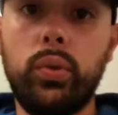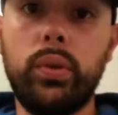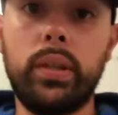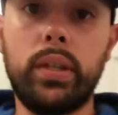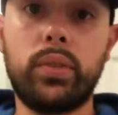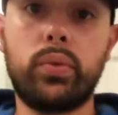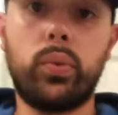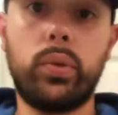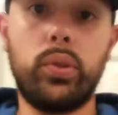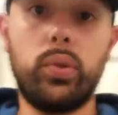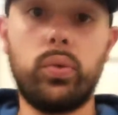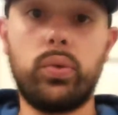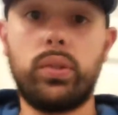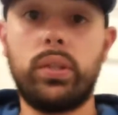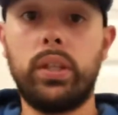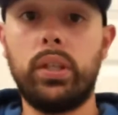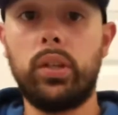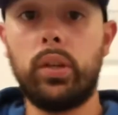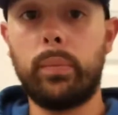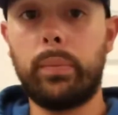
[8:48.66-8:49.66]
this when you see
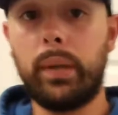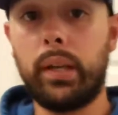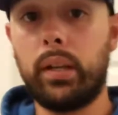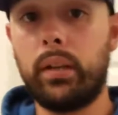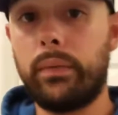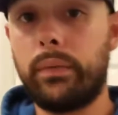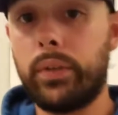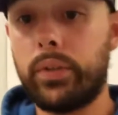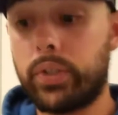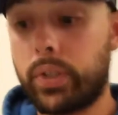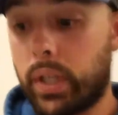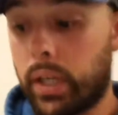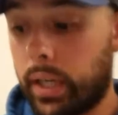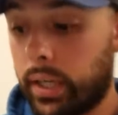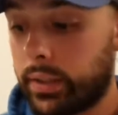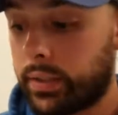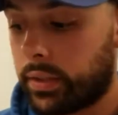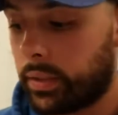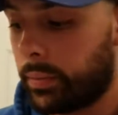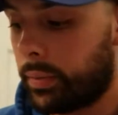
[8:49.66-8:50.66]
your betta fish
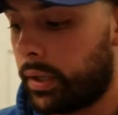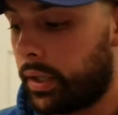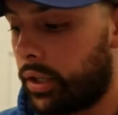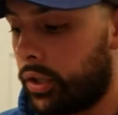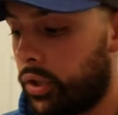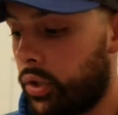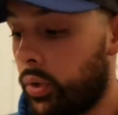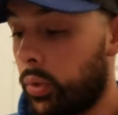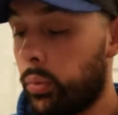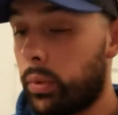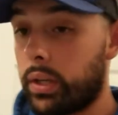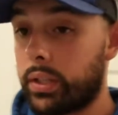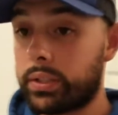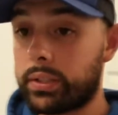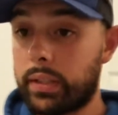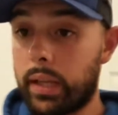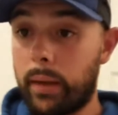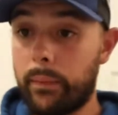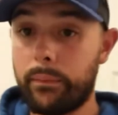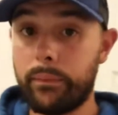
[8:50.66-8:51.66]
constipated. You wanna
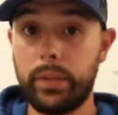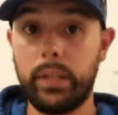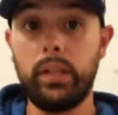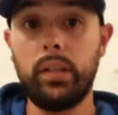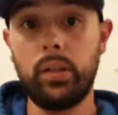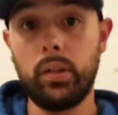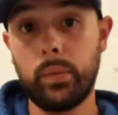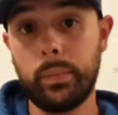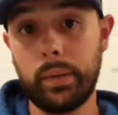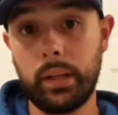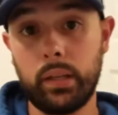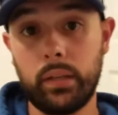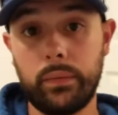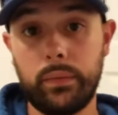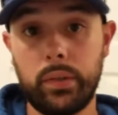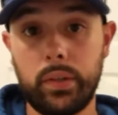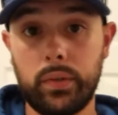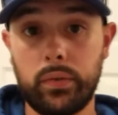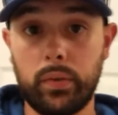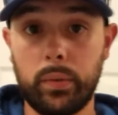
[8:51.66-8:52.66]
stop feeding your betta
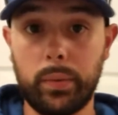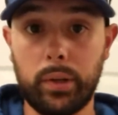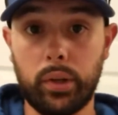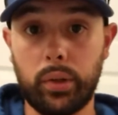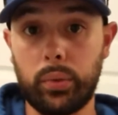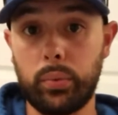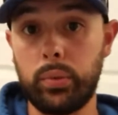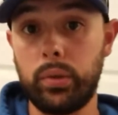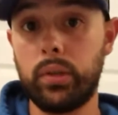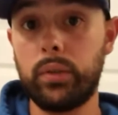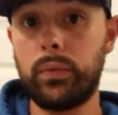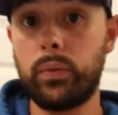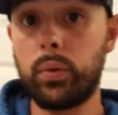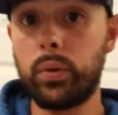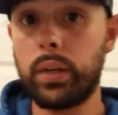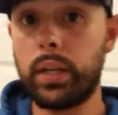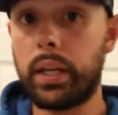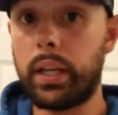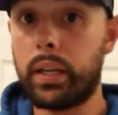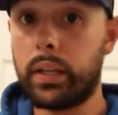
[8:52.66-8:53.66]
fish for about three to four
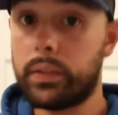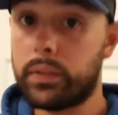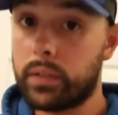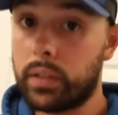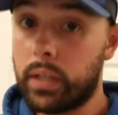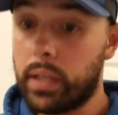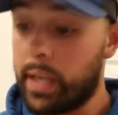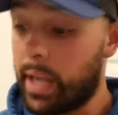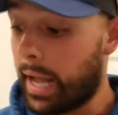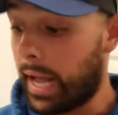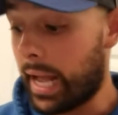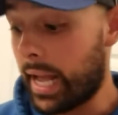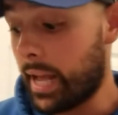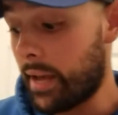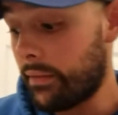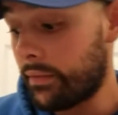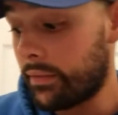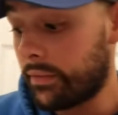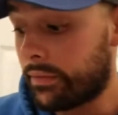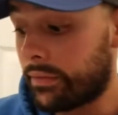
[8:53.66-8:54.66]
days. I
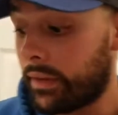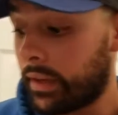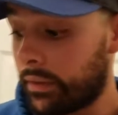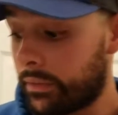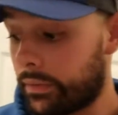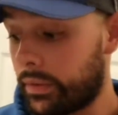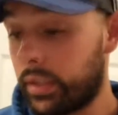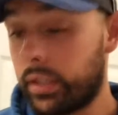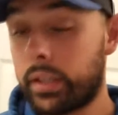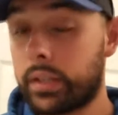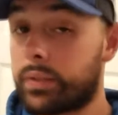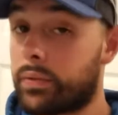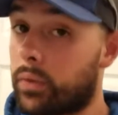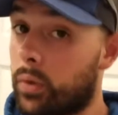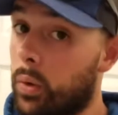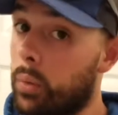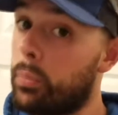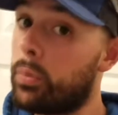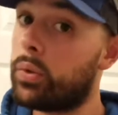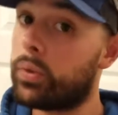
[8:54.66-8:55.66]
haven't fed Phoenix for
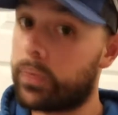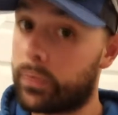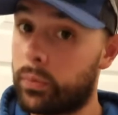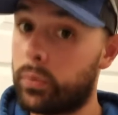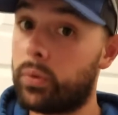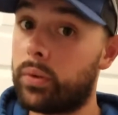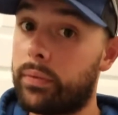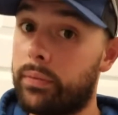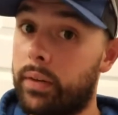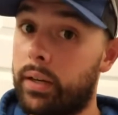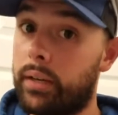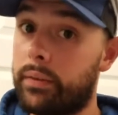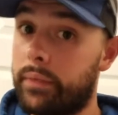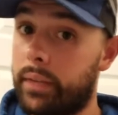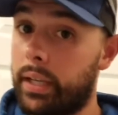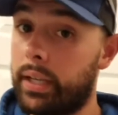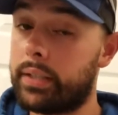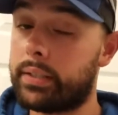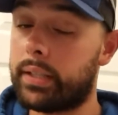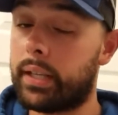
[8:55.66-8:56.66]
almost four to five
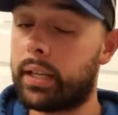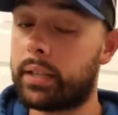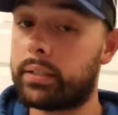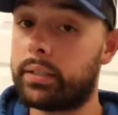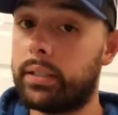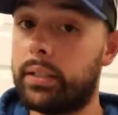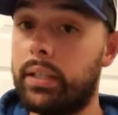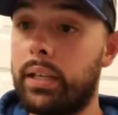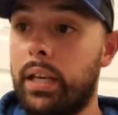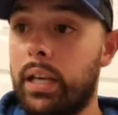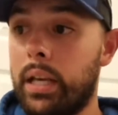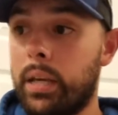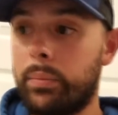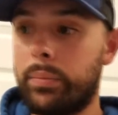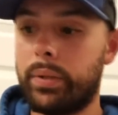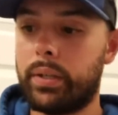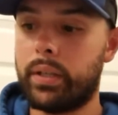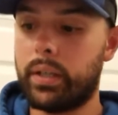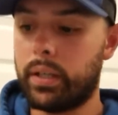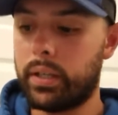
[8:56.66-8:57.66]
days actually
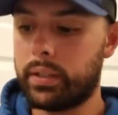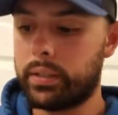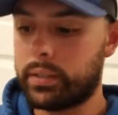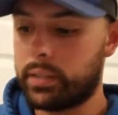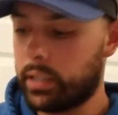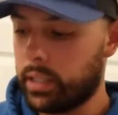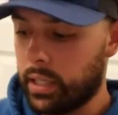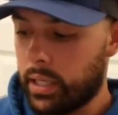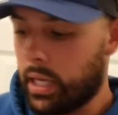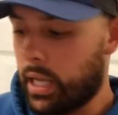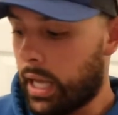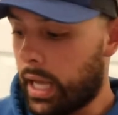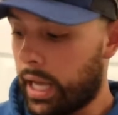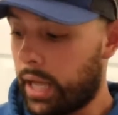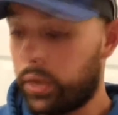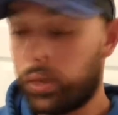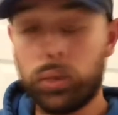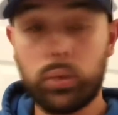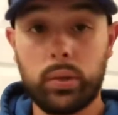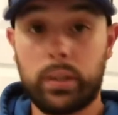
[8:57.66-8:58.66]
because I had
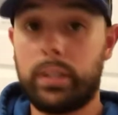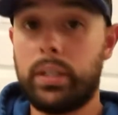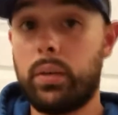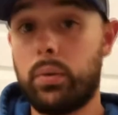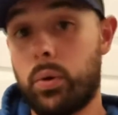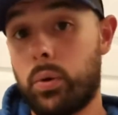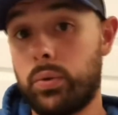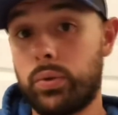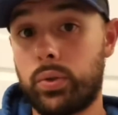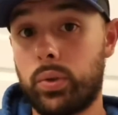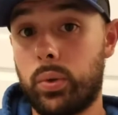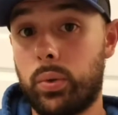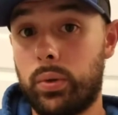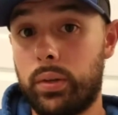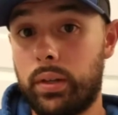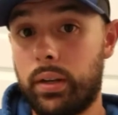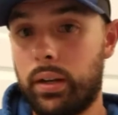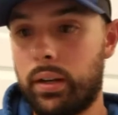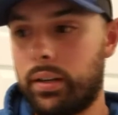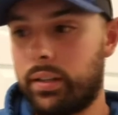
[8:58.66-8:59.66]
no idea what was going
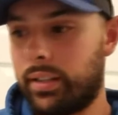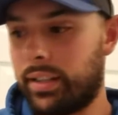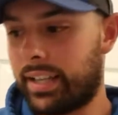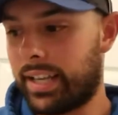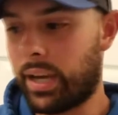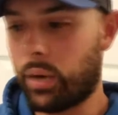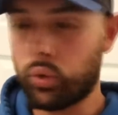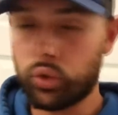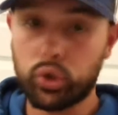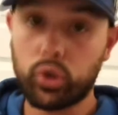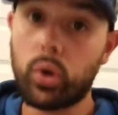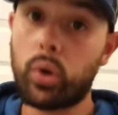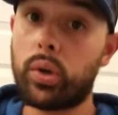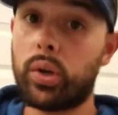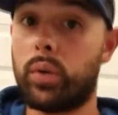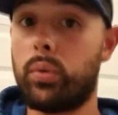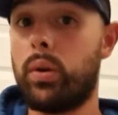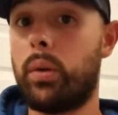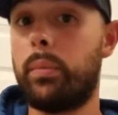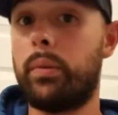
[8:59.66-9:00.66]
on. Like I was joking
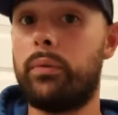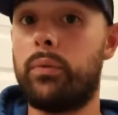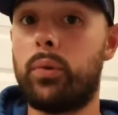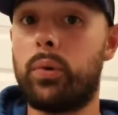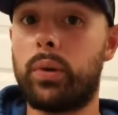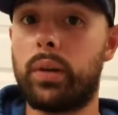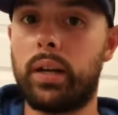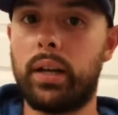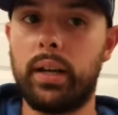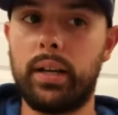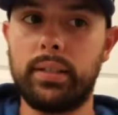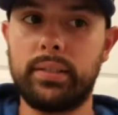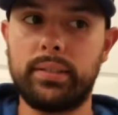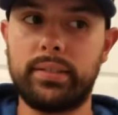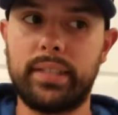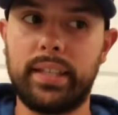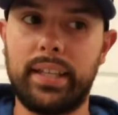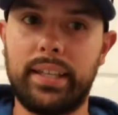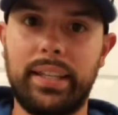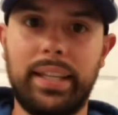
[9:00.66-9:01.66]
around before, guys,
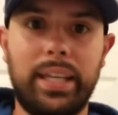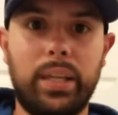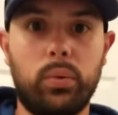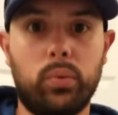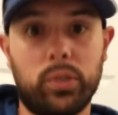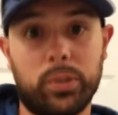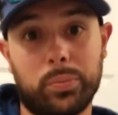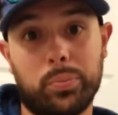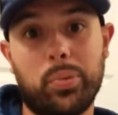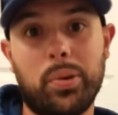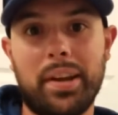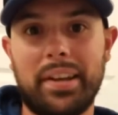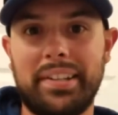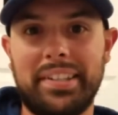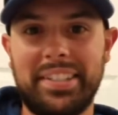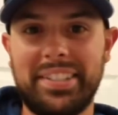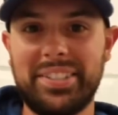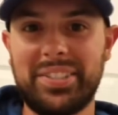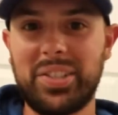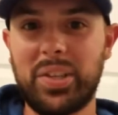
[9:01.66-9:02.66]
saying that he was pregnant
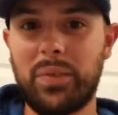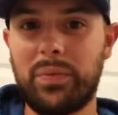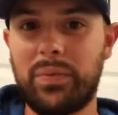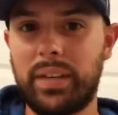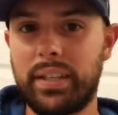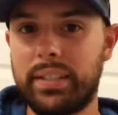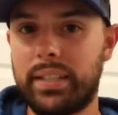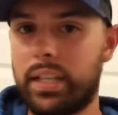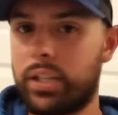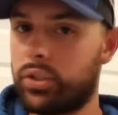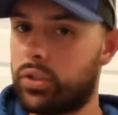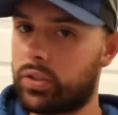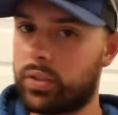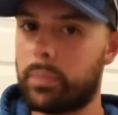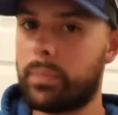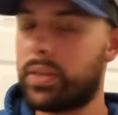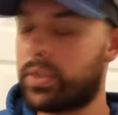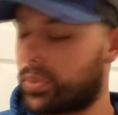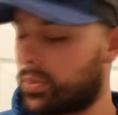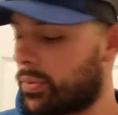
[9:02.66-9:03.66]
and stuff like that, just to
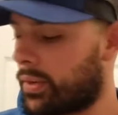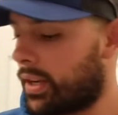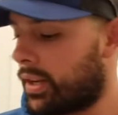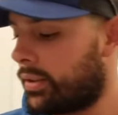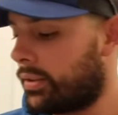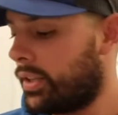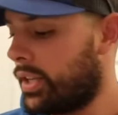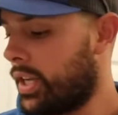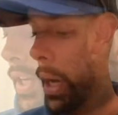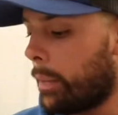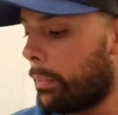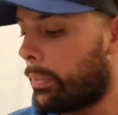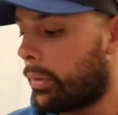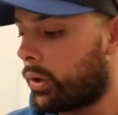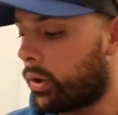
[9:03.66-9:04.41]
mess around, but